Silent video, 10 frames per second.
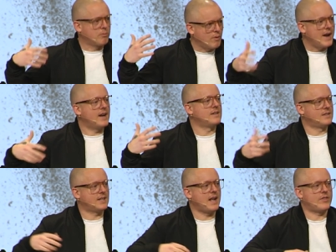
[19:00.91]
praying
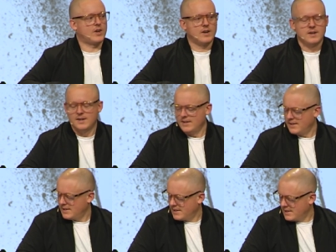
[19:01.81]
together.
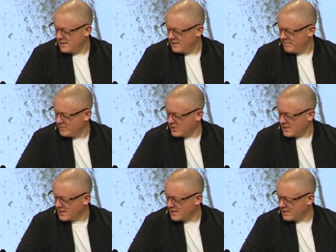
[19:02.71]
Uh, just
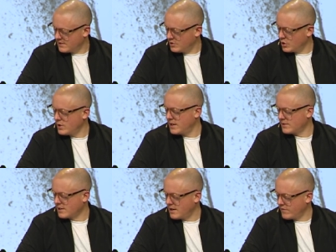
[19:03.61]
like this Joy
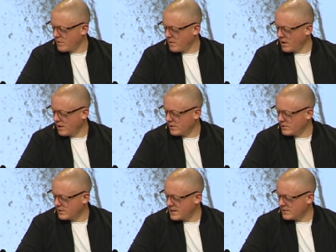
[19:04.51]
is gone from our hearts,
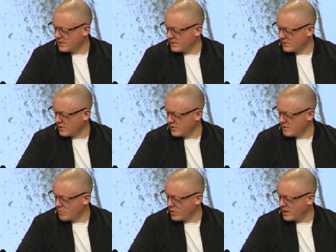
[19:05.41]
our dancing has turned
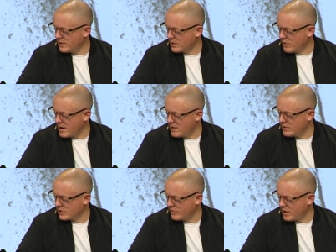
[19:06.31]
to mourning, the crown
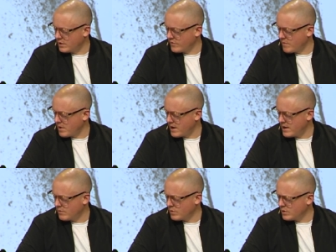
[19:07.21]
has fallen from our
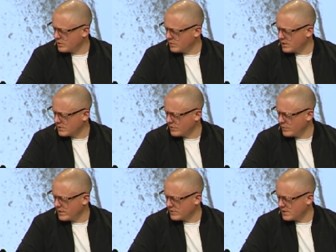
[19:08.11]
head. Woe to us, for
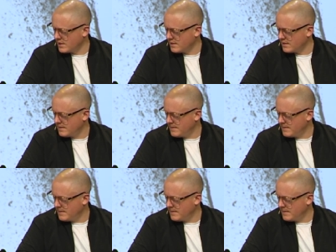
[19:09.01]
we have sinned.